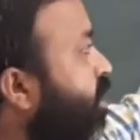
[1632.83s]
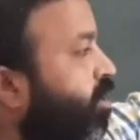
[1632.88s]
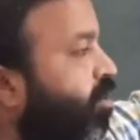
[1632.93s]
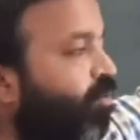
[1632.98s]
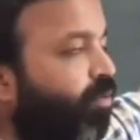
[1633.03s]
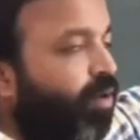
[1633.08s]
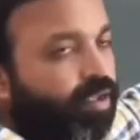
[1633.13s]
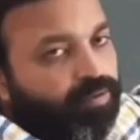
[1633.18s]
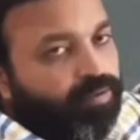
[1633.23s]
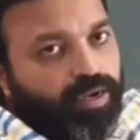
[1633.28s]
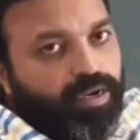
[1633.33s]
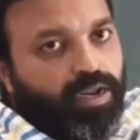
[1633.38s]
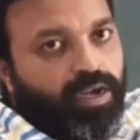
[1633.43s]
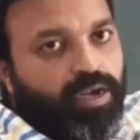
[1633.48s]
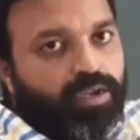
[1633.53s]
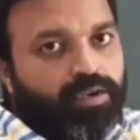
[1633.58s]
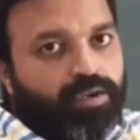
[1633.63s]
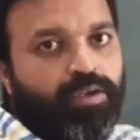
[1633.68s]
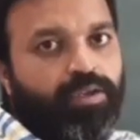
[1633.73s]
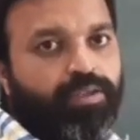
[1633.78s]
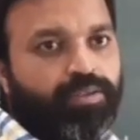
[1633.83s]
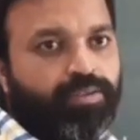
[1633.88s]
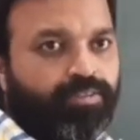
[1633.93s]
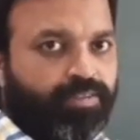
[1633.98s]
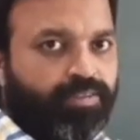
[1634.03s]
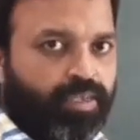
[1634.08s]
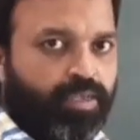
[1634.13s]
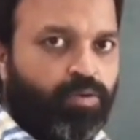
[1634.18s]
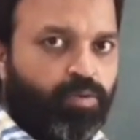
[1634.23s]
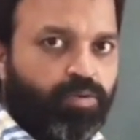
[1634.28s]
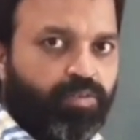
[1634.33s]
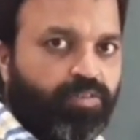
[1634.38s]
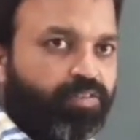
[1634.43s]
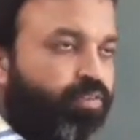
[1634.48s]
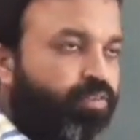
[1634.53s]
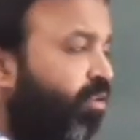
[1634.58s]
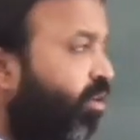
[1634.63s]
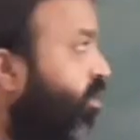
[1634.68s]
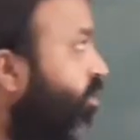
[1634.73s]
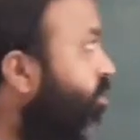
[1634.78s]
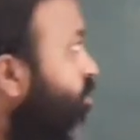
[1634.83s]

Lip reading: and y1 are zeros.